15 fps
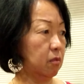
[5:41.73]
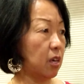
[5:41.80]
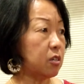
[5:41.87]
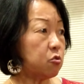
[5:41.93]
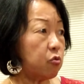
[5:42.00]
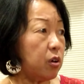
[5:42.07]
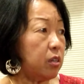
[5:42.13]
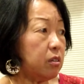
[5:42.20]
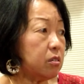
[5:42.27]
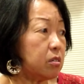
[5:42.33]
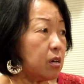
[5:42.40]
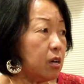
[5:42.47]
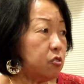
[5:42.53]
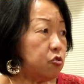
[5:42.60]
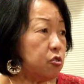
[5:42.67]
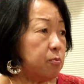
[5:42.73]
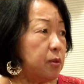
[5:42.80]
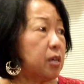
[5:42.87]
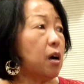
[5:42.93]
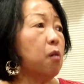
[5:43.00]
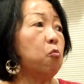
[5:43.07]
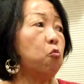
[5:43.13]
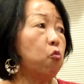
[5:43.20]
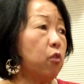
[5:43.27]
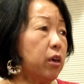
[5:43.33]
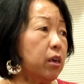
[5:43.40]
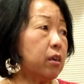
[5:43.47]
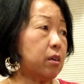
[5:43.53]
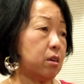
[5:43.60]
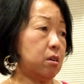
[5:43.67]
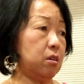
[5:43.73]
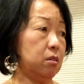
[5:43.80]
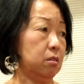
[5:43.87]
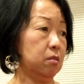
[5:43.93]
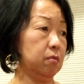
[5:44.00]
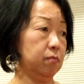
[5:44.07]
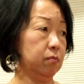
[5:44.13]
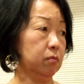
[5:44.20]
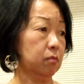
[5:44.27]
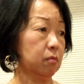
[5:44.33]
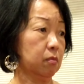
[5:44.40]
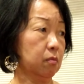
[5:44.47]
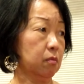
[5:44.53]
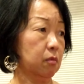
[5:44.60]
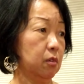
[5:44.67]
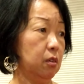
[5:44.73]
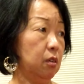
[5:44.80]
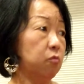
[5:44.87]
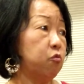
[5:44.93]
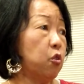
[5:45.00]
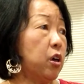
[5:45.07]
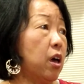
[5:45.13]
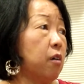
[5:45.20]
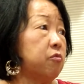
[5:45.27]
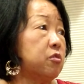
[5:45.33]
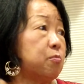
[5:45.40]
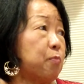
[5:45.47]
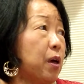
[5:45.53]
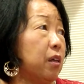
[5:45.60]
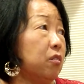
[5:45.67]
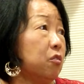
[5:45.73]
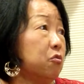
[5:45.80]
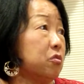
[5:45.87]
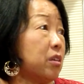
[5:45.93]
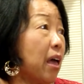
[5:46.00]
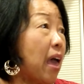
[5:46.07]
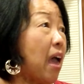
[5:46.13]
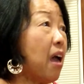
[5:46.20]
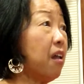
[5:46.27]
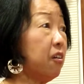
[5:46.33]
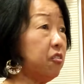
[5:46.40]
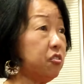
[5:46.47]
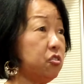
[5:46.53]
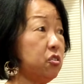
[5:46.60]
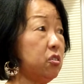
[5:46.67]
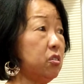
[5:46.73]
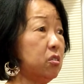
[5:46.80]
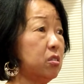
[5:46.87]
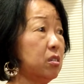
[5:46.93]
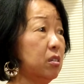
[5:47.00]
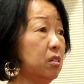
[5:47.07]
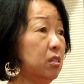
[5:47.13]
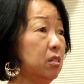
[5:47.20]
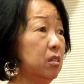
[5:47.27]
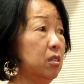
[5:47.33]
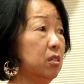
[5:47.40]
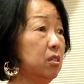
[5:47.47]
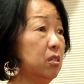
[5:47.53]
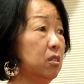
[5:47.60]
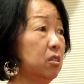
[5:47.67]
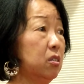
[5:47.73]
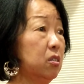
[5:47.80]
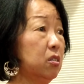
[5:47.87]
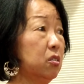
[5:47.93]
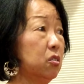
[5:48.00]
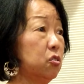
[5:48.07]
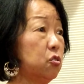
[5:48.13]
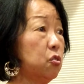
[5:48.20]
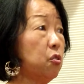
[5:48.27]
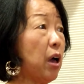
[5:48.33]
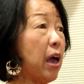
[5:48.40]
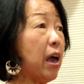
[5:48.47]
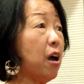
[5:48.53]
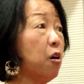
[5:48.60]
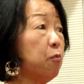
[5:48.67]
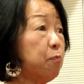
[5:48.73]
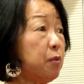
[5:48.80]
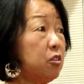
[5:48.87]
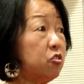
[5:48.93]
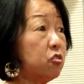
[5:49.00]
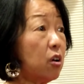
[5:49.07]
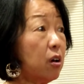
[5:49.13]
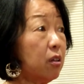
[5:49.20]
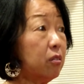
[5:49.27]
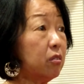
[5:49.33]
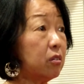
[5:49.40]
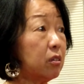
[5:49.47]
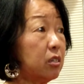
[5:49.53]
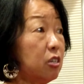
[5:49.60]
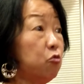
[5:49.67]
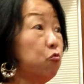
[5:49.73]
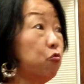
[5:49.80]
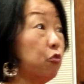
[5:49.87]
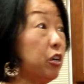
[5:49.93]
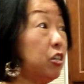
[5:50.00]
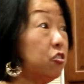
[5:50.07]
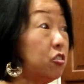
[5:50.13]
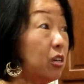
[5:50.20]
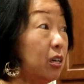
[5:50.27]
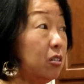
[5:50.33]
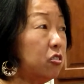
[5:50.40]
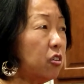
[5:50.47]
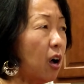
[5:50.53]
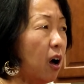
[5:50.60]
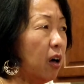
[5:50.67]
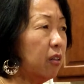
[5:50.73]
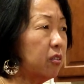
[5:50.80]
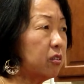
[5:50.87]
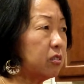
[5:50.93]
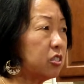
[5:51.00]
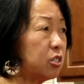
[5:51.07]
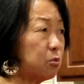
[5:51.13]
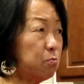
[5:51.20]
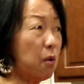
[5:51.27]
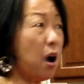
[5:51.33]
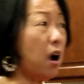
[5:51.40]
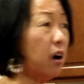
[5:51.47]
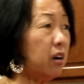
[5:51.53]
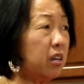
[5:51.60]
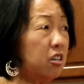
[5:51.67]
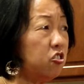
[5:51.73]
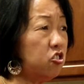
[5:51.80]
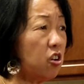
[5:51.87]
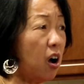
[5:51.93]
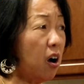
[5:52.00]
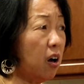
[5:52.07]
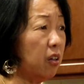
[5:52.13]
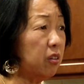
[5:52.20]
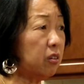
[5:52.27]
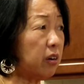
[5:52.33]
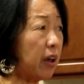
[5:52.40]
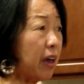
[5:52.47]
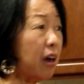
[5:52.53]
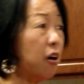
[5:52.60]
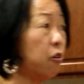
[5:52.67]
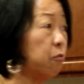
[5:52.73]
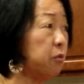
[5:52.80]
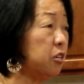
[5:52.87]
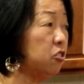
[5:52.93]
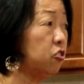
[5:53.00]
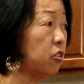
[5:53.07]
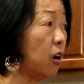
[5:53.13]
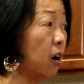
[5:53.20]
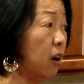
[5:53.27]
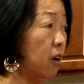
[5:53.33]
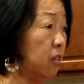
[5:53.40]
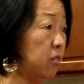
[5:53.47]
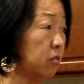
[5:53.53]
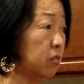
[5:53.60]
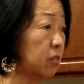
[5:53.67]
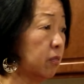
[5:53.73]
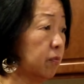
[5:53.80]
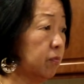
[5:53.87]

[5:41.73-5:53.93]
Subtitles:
That's why this country become weak. If we have spent those energies to help each other, enrich each other, smart each other, help each other,